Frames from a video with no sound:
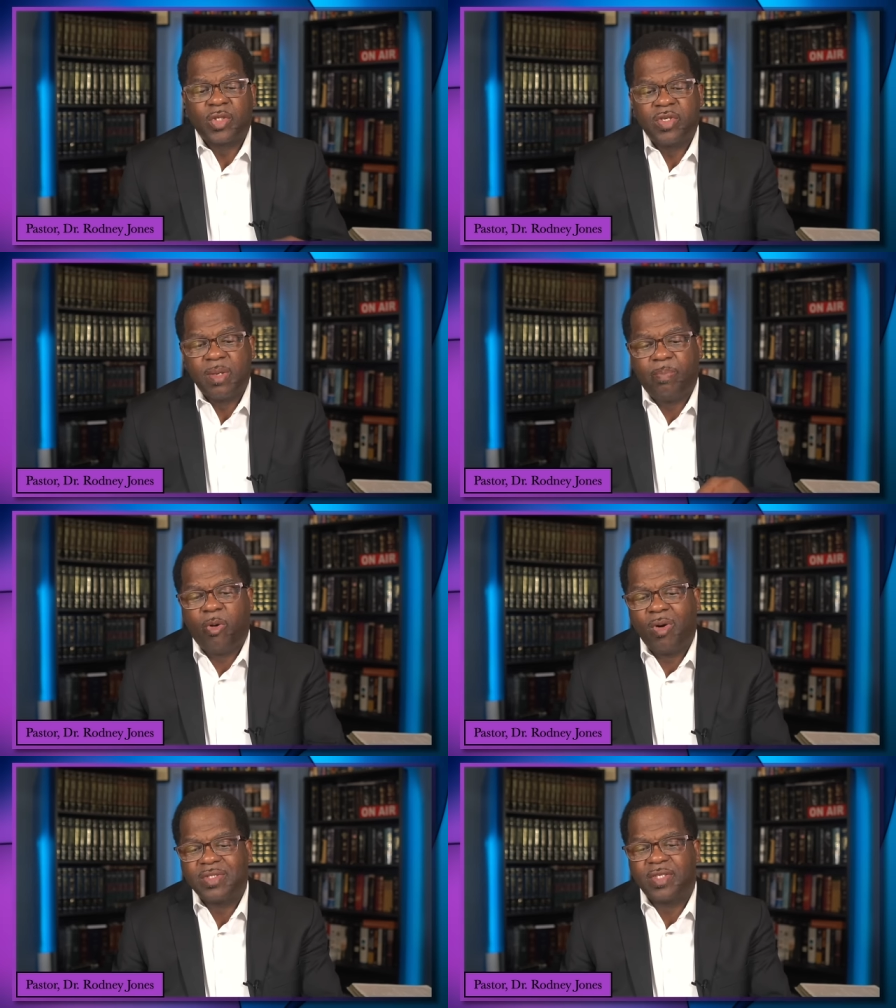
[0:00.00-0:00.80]
So the
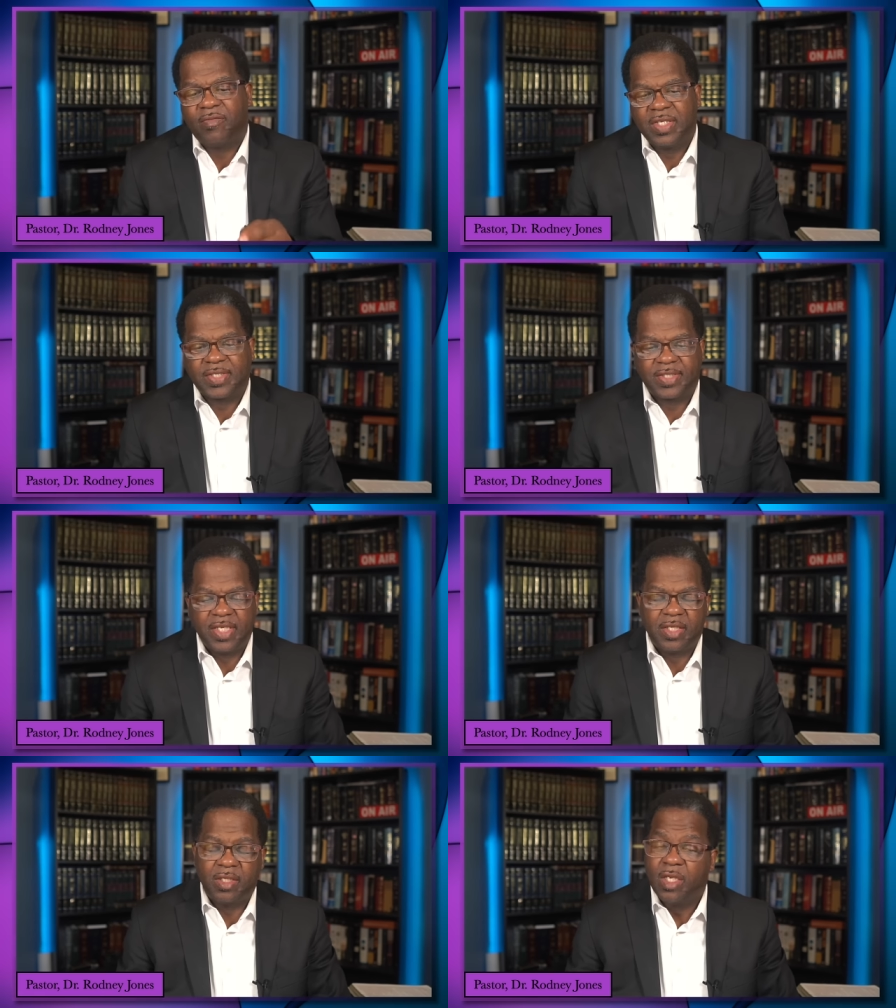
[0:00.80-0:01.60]
importance of this
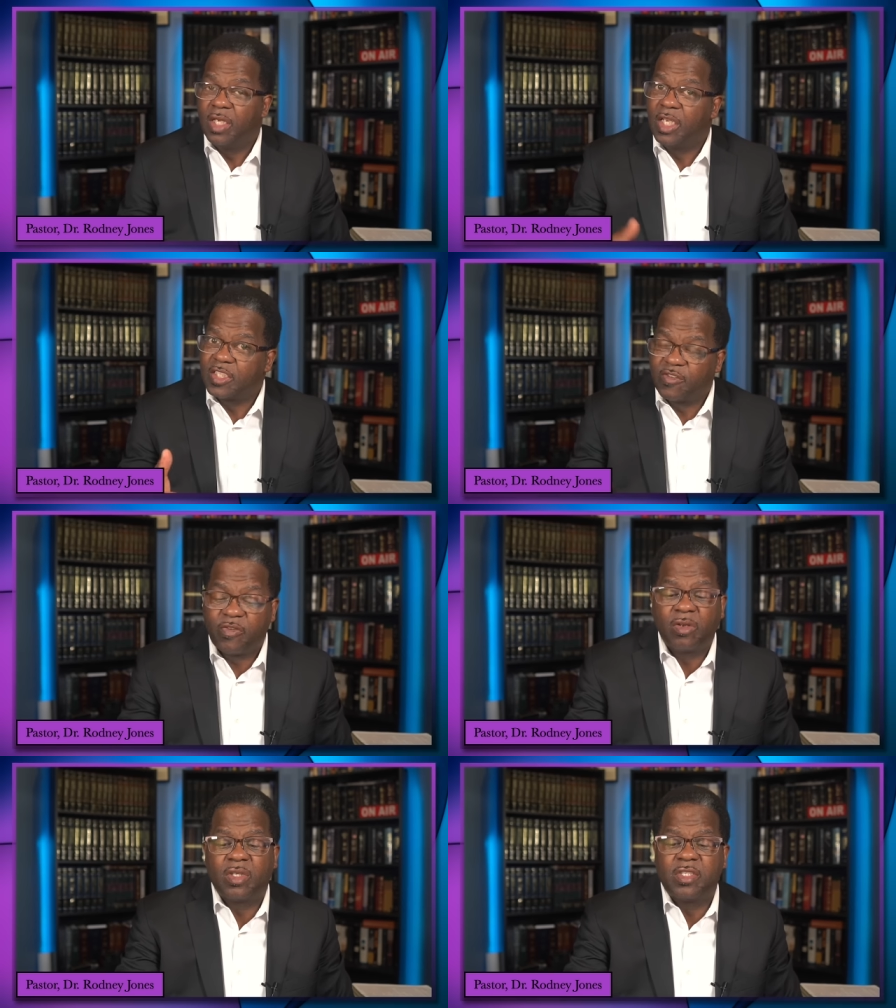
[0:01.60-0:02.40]
city
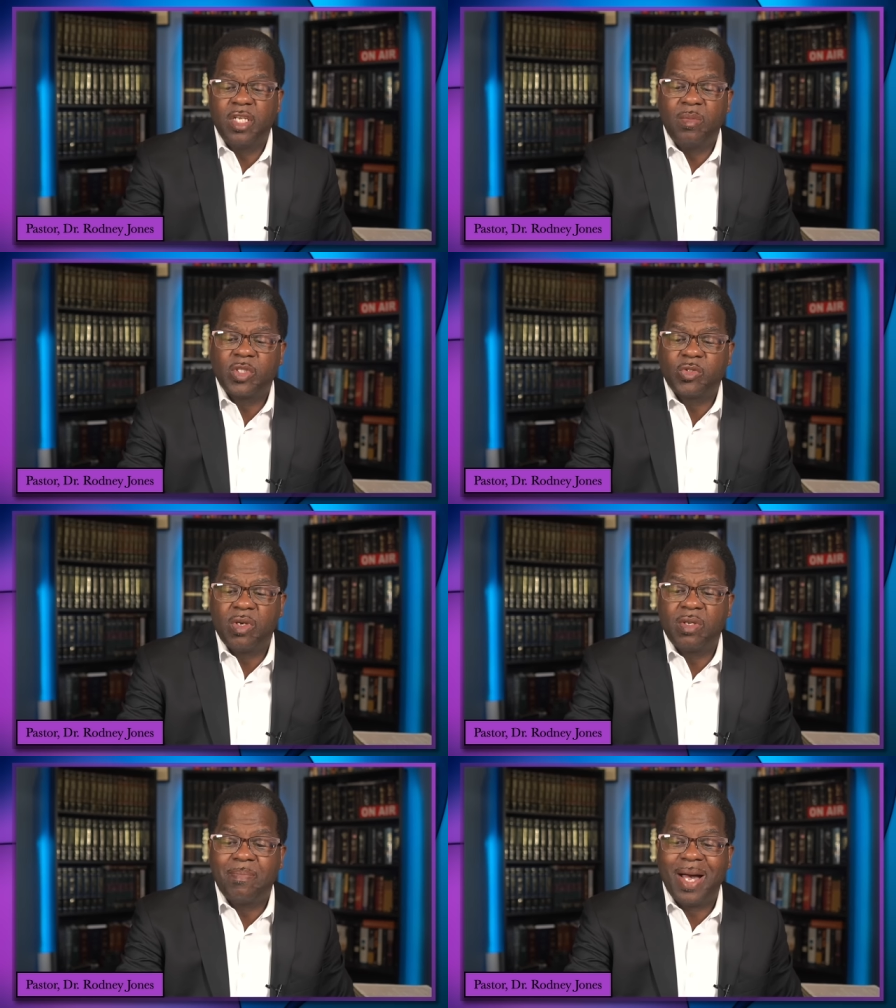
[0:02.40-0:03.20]
is further
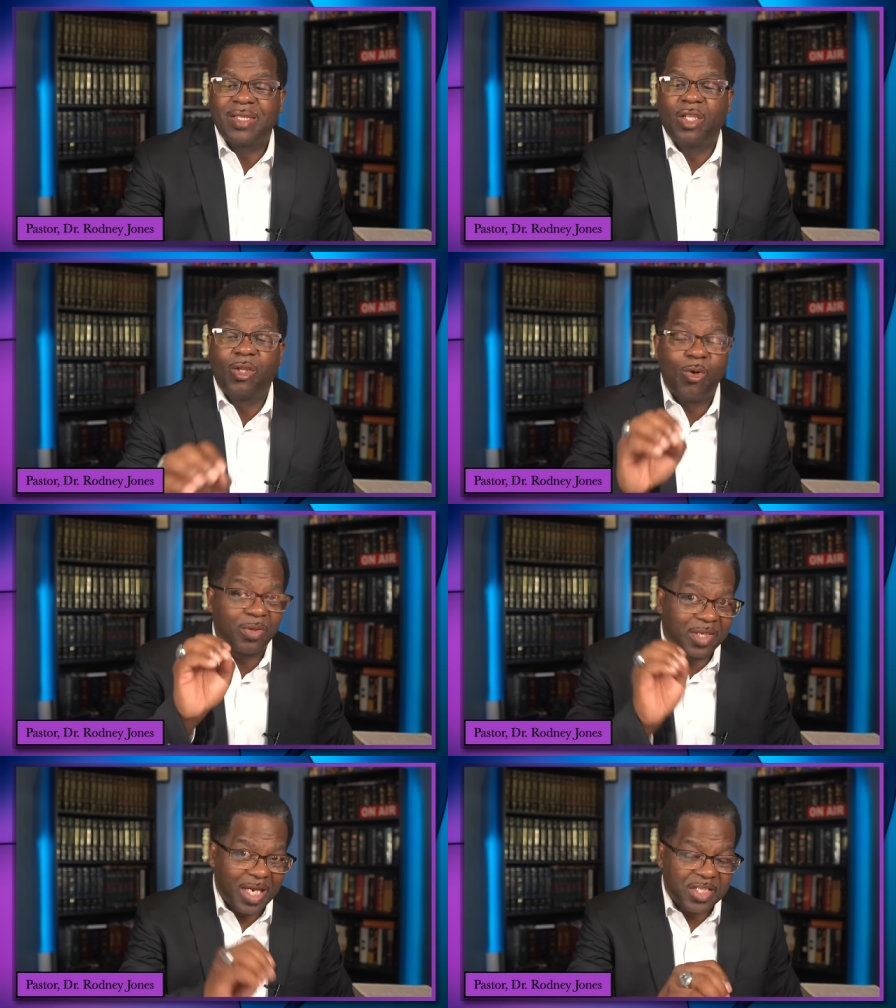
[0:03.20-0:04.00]
demonstrated by the
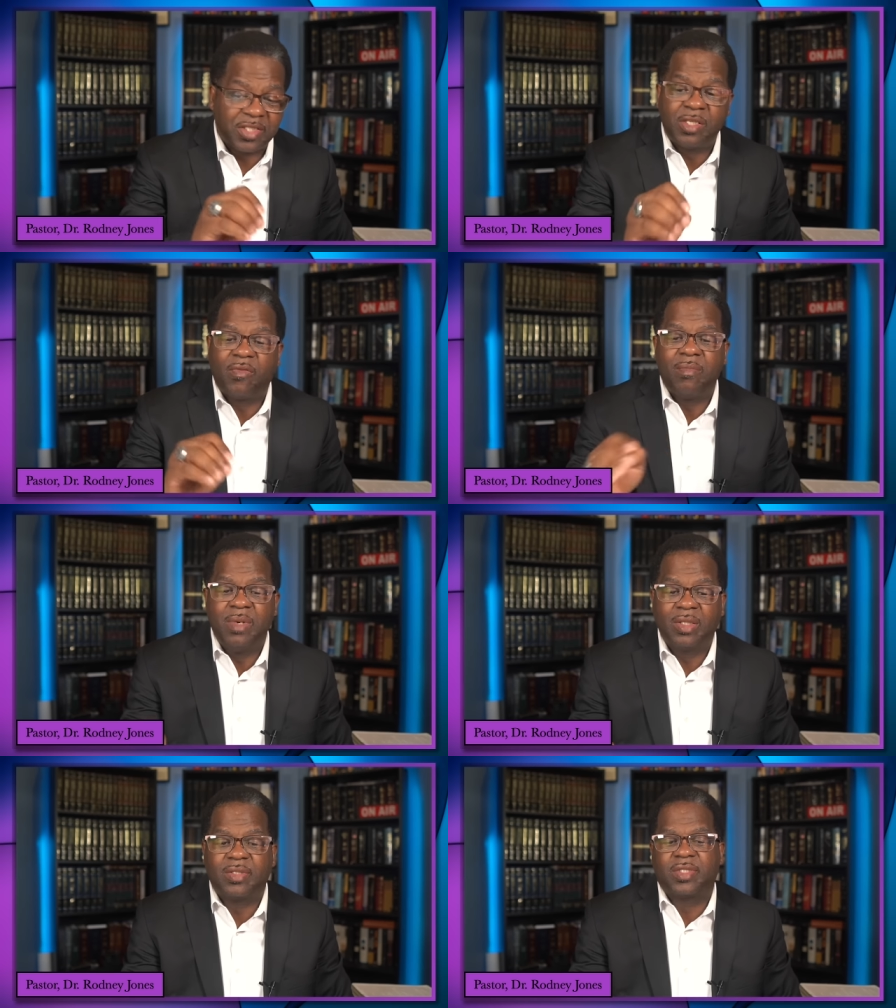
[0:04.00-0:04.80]
location
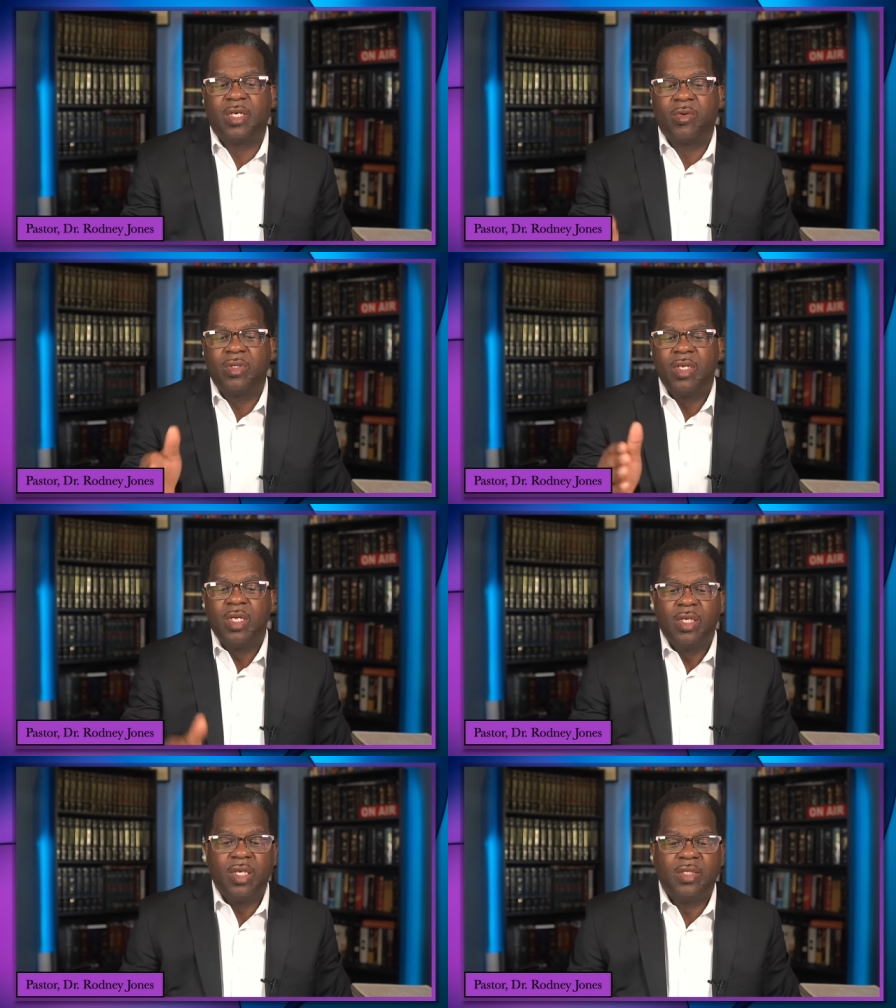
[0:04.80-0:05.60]
of a military